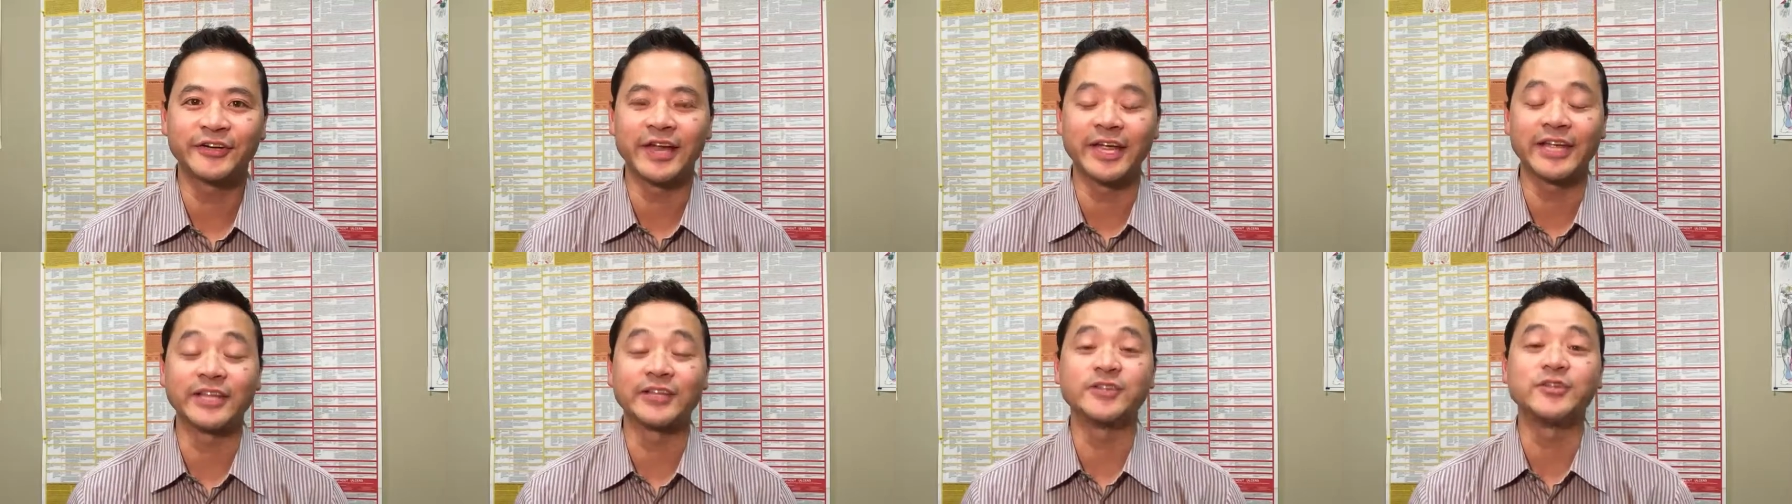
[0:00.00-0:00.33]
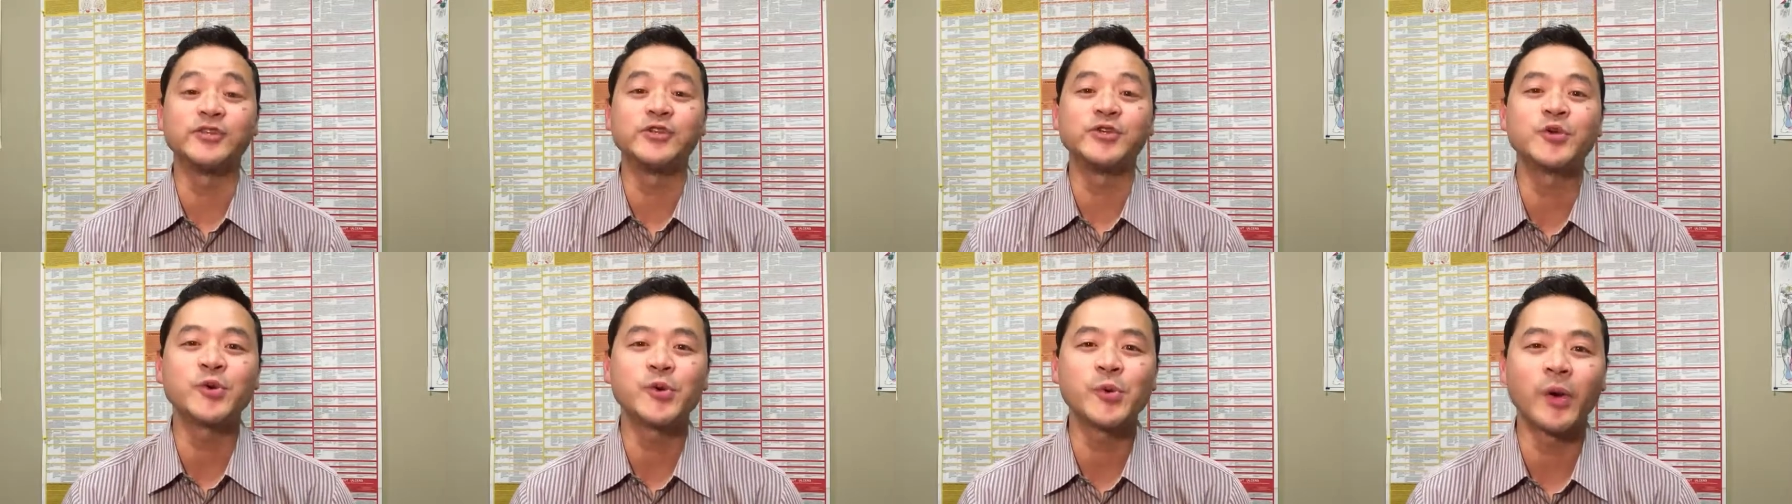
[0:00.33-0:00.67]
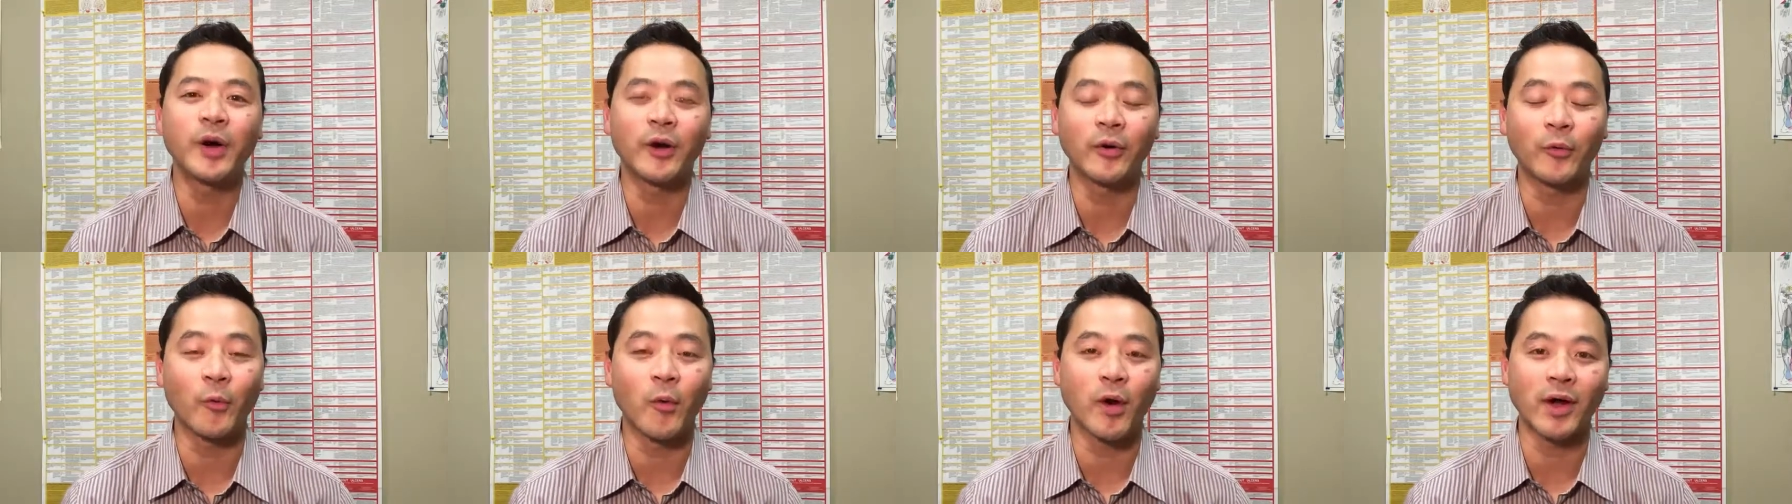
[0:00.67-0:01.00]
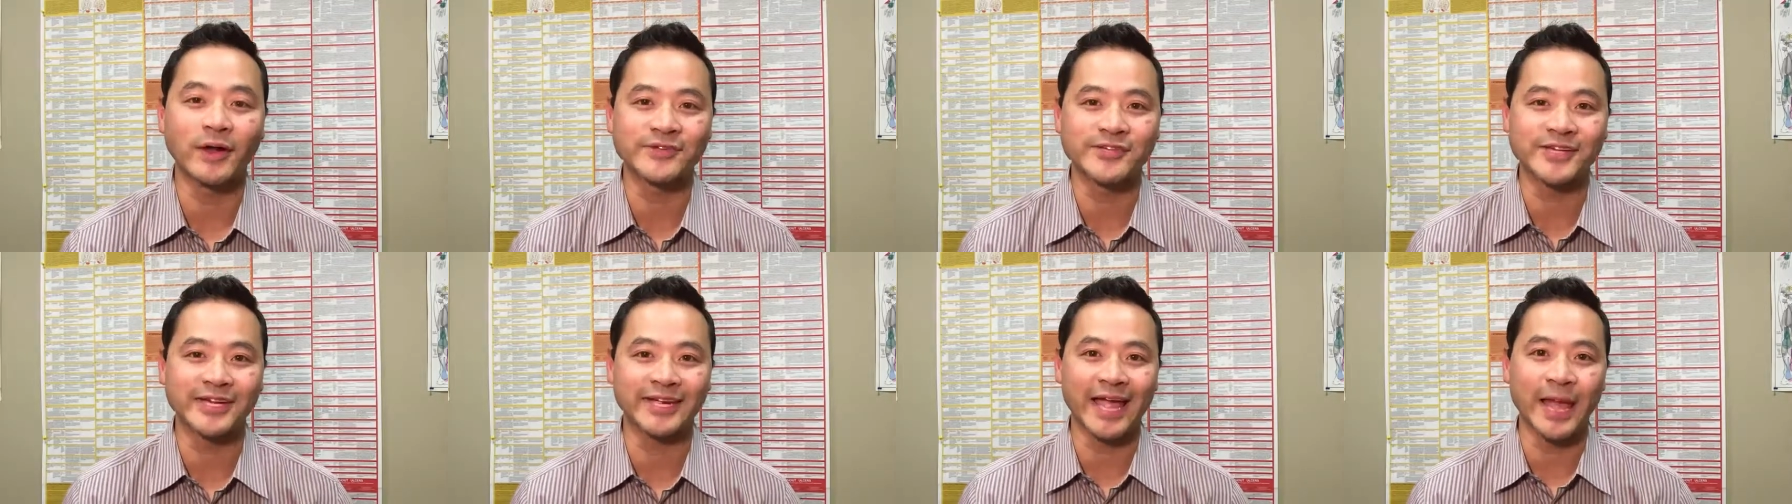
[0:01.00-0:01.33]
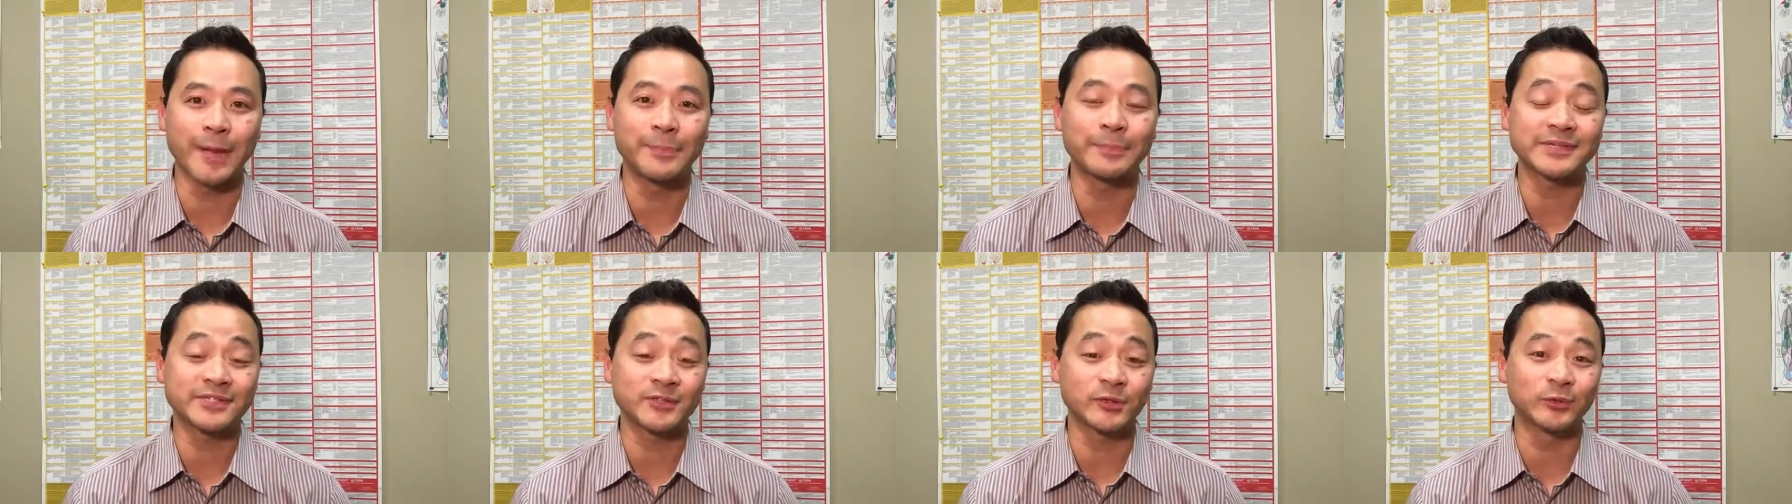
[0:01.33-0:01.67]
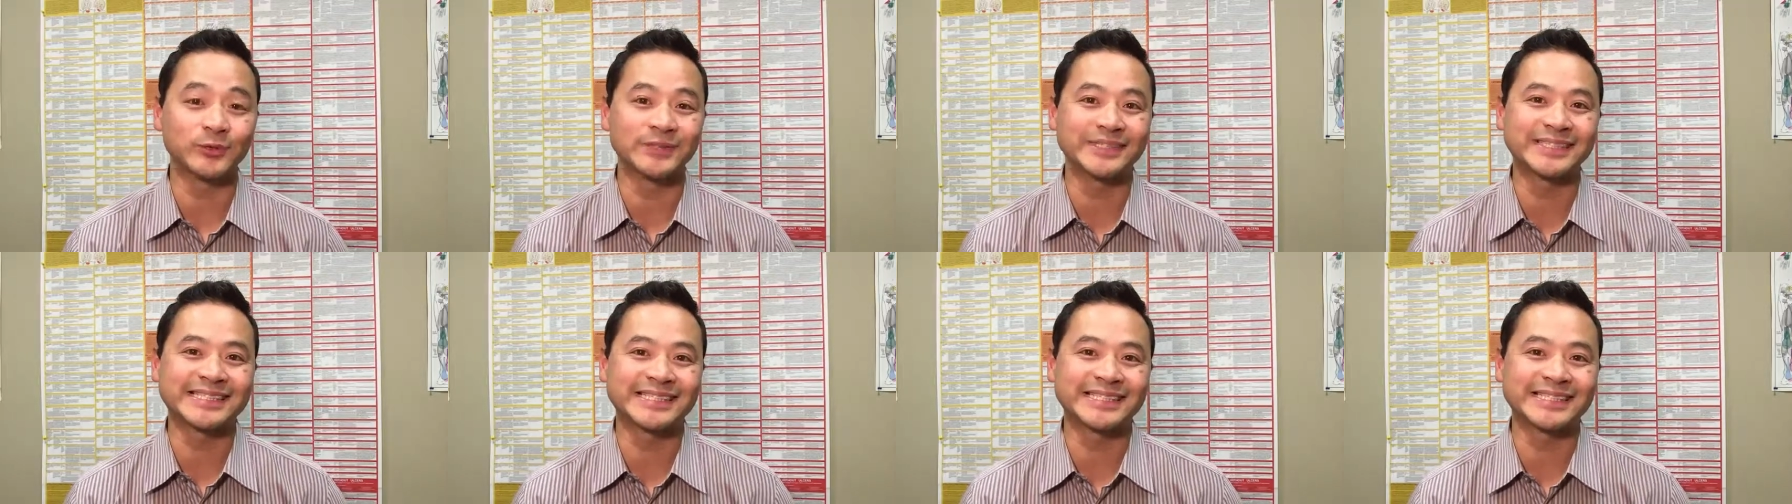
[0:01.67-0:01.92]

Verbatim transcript: and you are watching episode